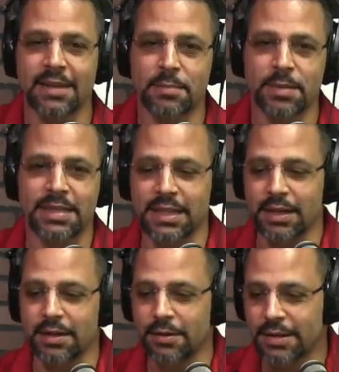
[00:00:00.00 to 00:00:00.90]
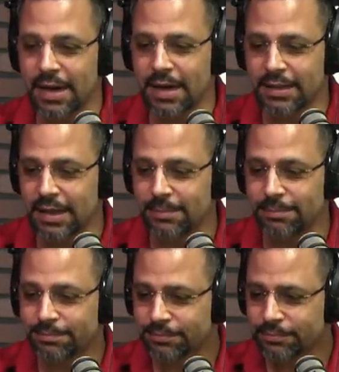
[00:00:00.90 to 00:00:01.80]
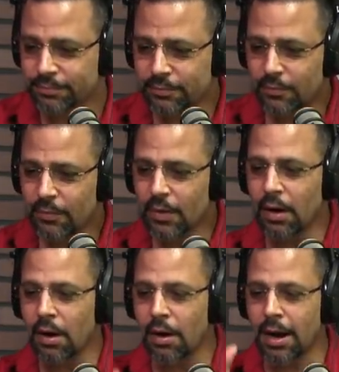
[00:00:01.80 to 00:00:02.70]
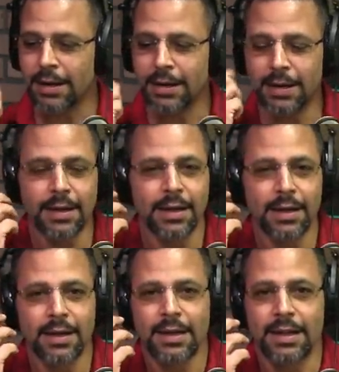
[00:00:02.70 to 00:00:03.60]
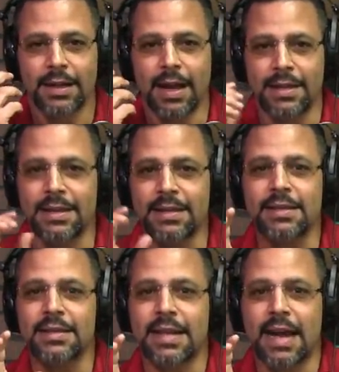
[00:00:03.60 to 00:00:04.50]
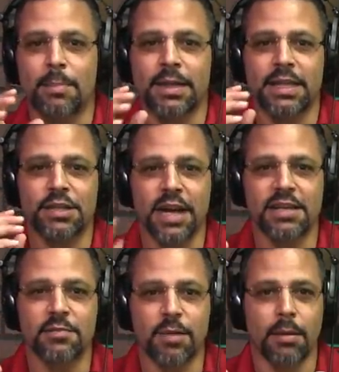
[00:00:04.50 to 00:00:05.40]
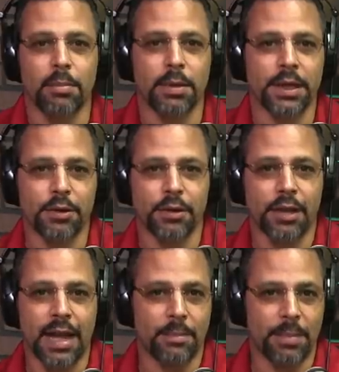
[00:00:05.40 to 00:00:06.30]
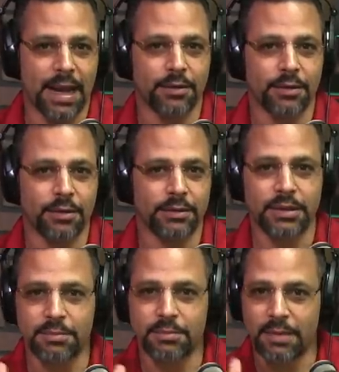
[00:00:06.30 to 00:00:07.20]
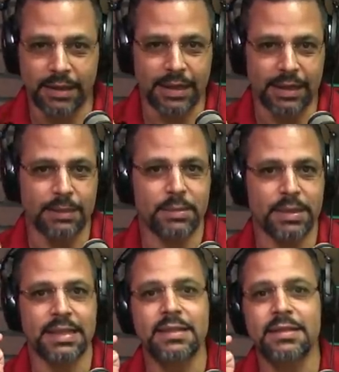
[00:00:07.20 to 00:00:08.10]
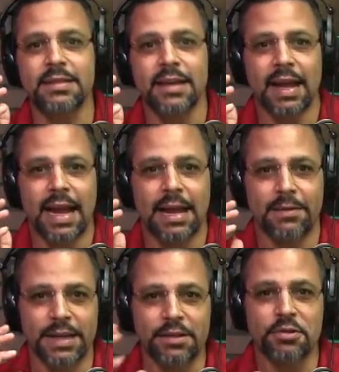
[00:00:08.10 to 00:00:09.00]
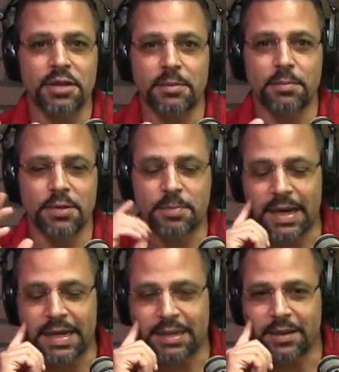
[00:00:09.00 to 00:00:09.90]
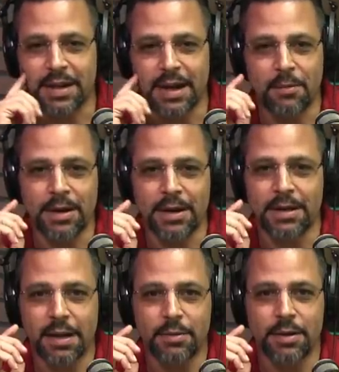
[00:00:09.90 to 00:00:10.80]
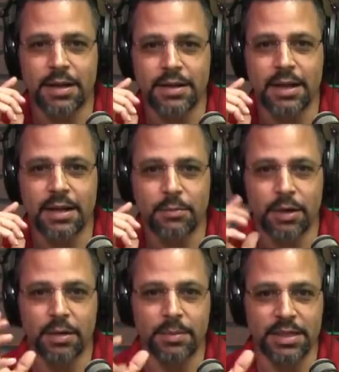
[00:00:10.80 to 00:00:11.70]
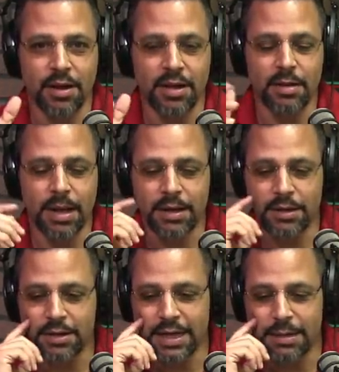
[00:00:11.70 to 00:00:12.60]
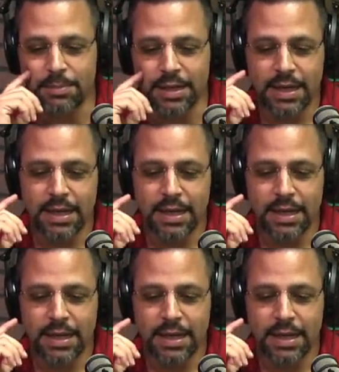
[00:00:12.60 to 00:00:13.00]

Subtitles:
fpcgear.com. All right. This is a topic that you guys have probably heard a lot about or lately, but this is, I have an interesting perspective that we're going to be talking about here today. But